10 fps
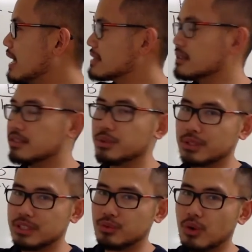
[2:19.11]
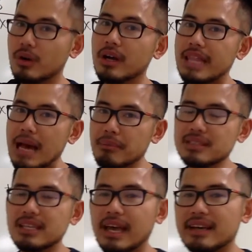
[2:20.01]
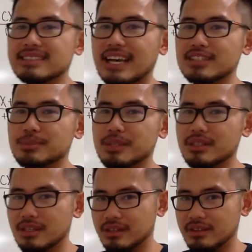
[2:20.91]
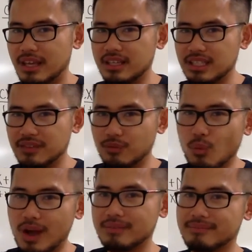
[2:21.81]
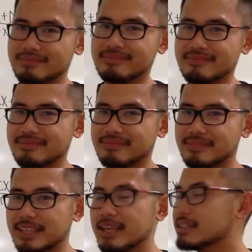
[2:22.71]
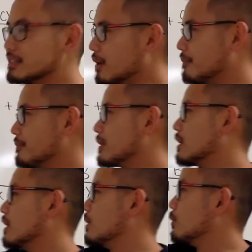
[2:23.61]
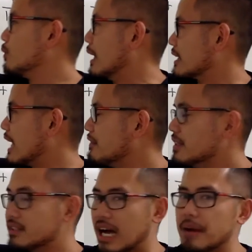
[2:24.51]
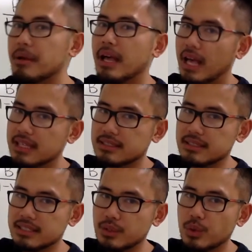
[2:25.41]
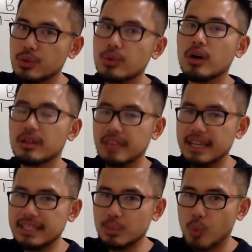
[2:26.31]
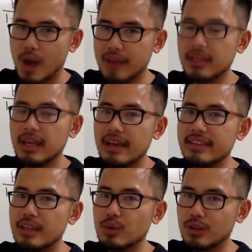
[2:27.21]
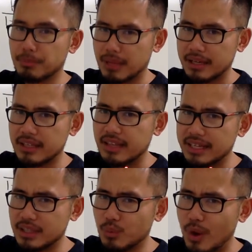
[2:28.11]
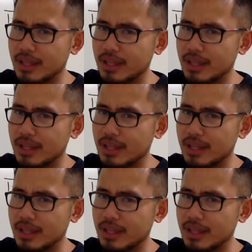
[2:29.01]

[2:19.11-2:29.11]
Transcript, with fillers: x is equal to 0, that means x has to be negative 1. So I cover this up, x is equal to negative 1, and then you have to plug in negative 1